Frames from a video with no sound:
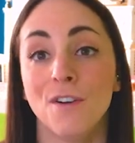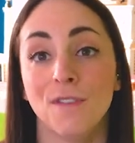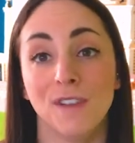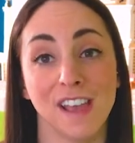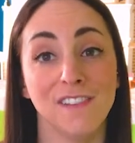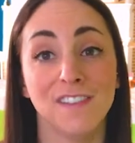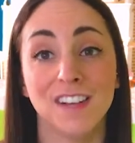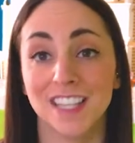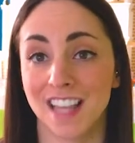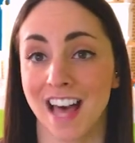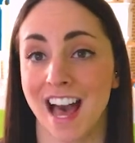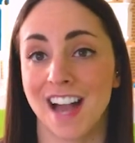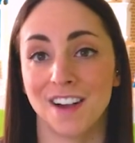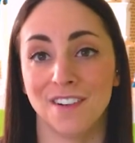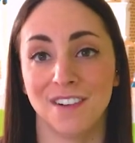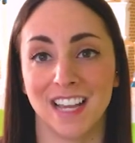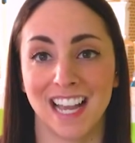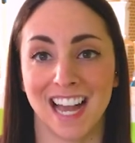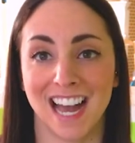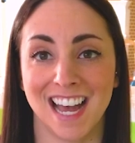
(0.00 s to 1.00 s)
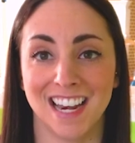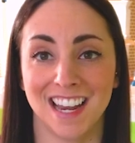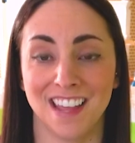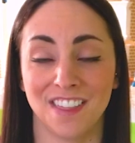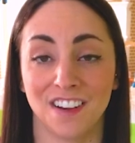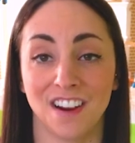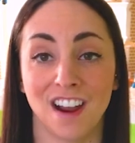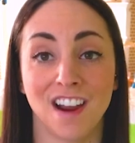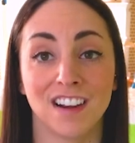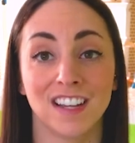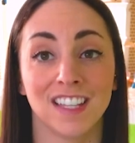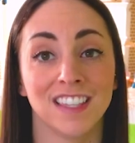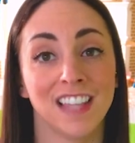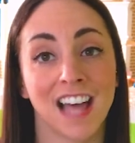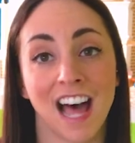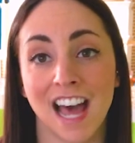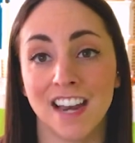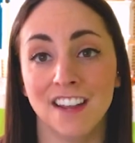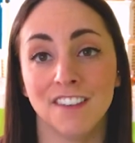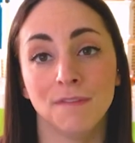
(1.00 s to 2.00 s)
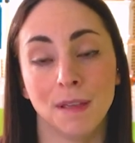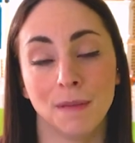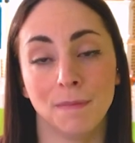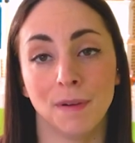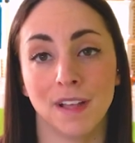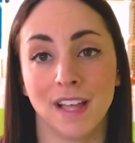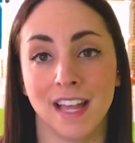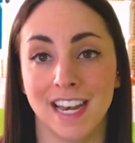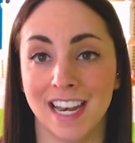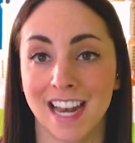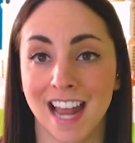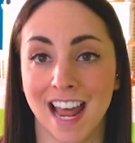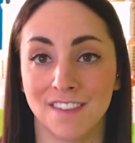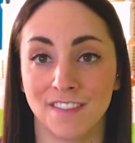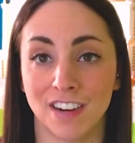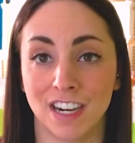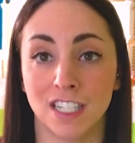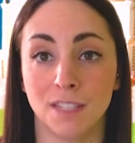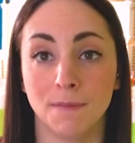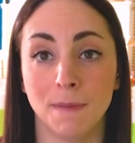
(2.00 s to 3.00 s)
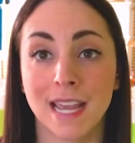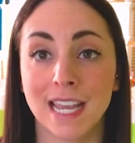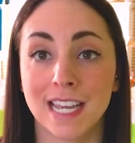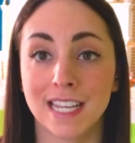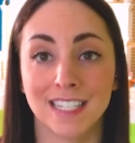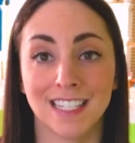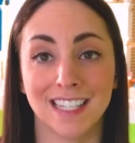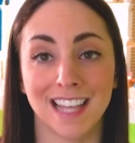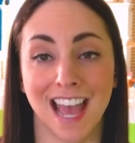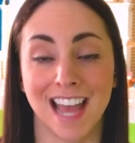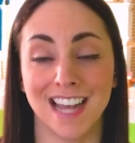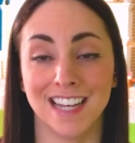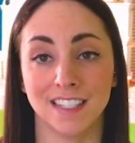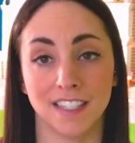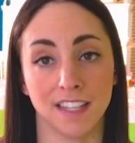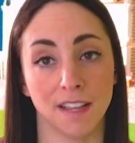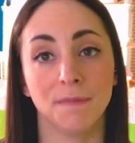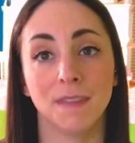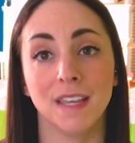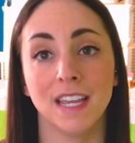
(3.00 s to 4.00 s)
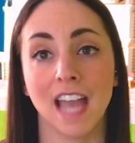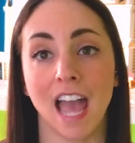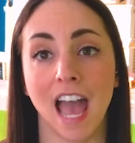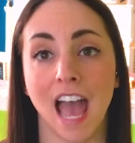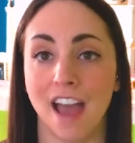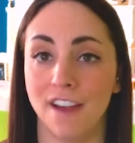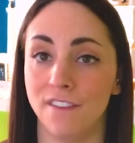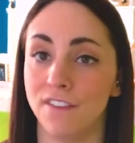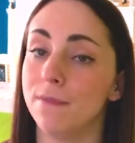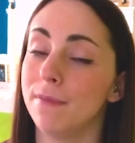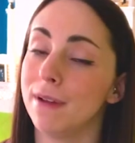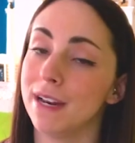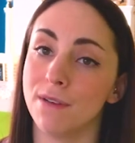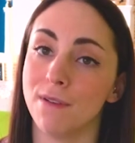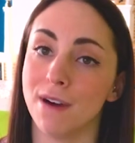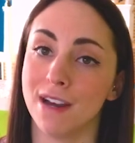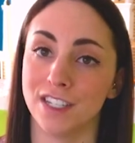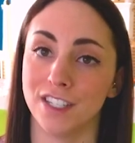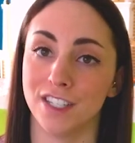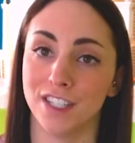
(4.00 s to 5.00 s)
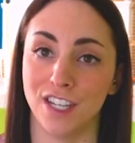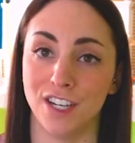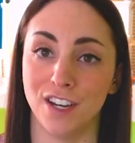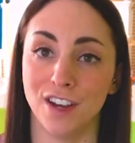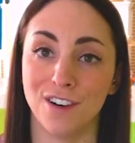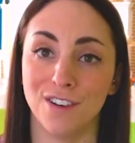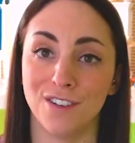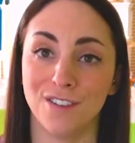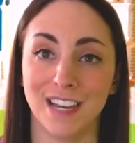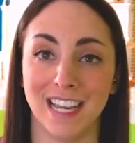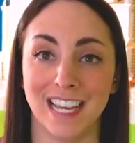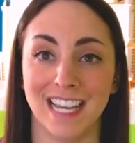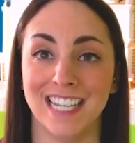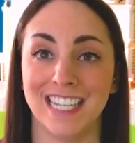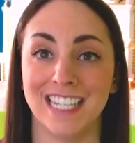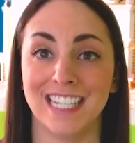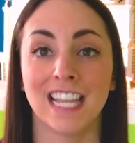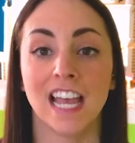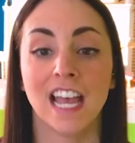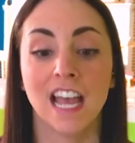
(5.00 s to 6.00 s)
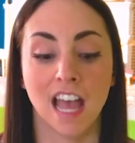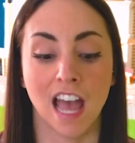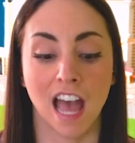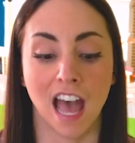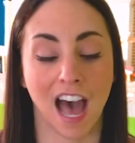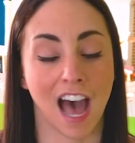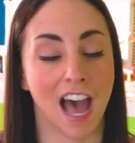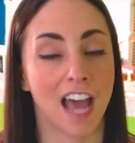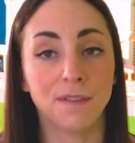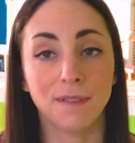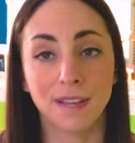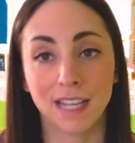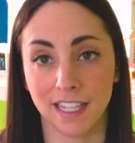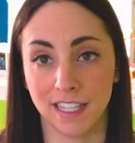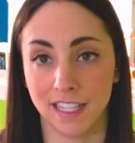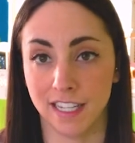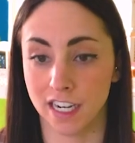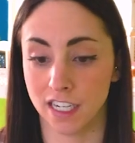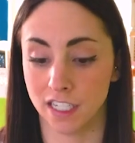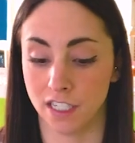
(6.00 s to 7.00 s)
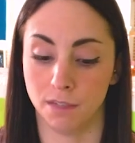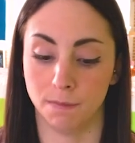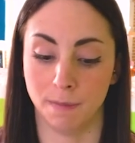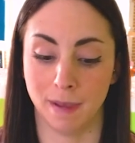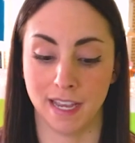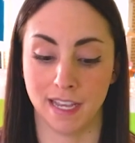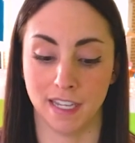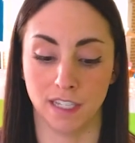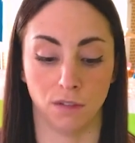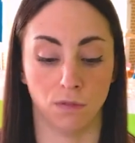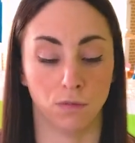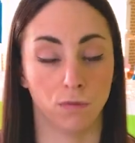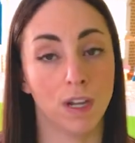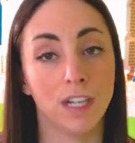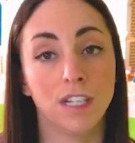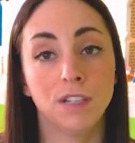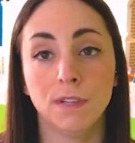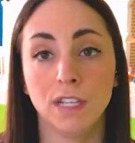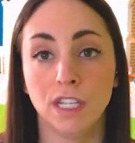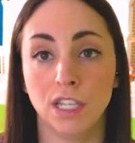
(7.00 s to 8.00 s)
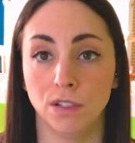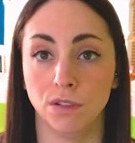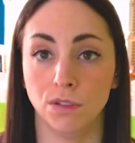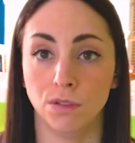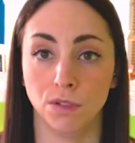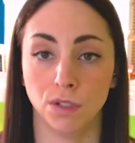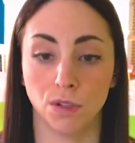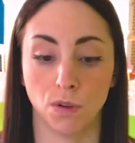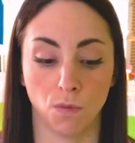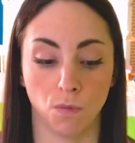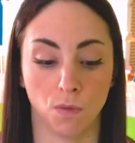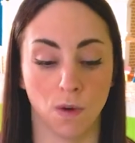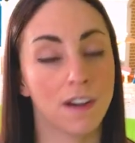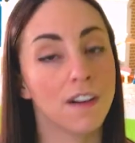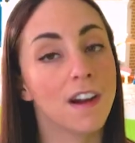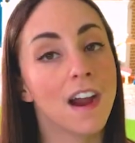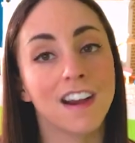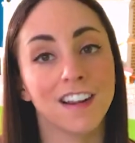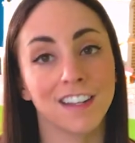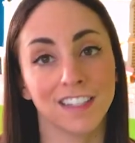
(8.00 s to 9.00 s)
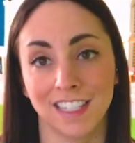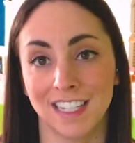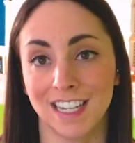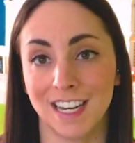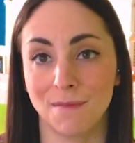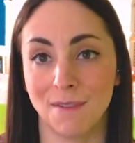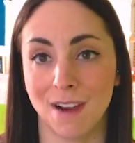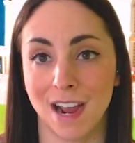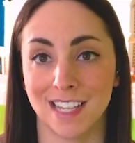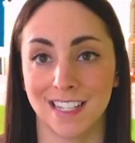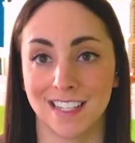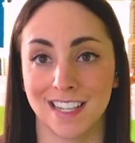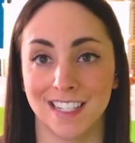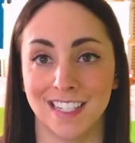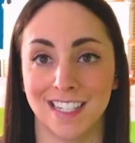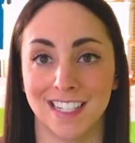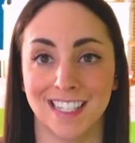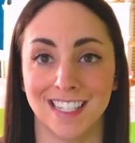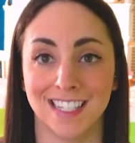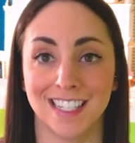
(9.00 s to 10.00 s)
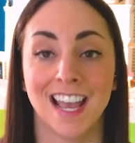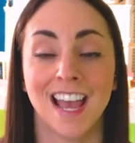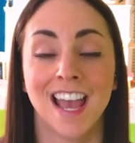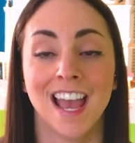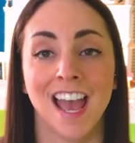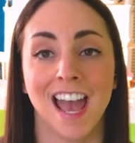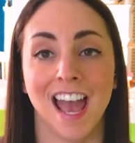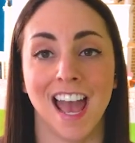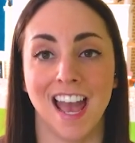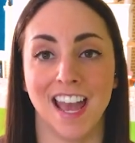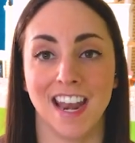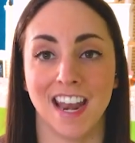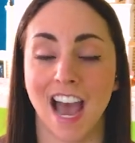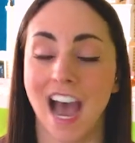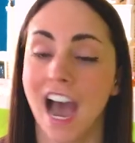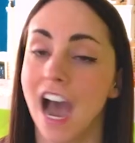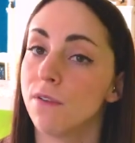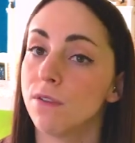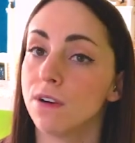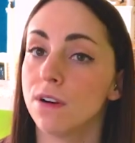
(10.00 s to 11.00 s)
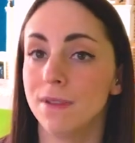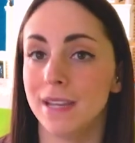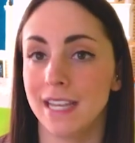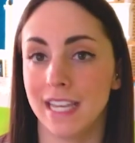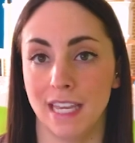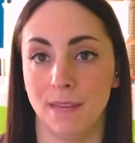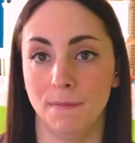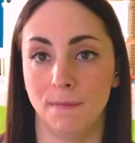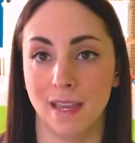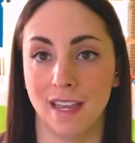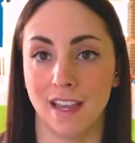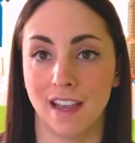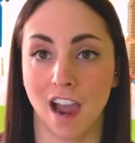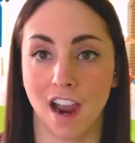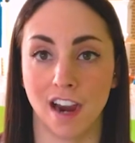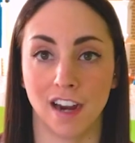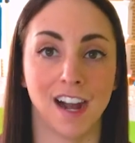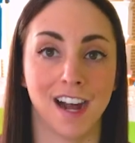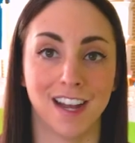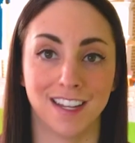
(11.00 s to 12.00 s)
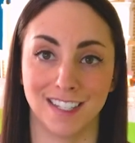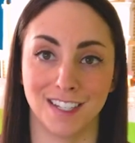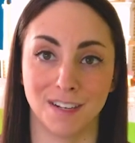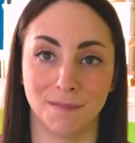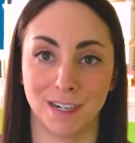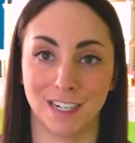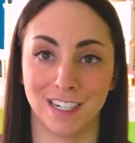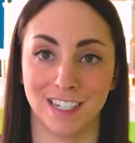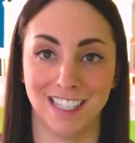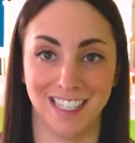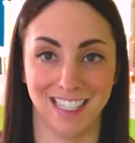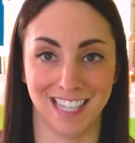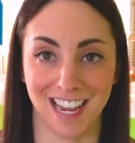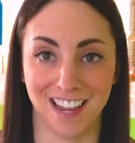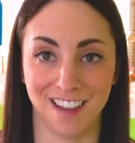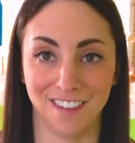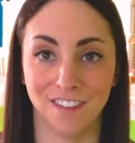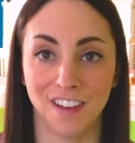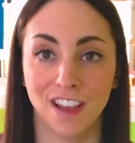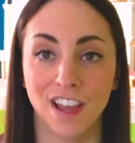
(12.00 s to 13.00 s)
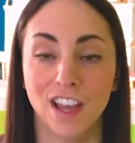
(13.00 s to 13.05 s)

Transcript: We have a lot going on. There are a lot of people in and out of our space, and something everybody wants to know is, how do we clean our space? What do we use? What are our cleaning processes? And how are we keeping our customers safe?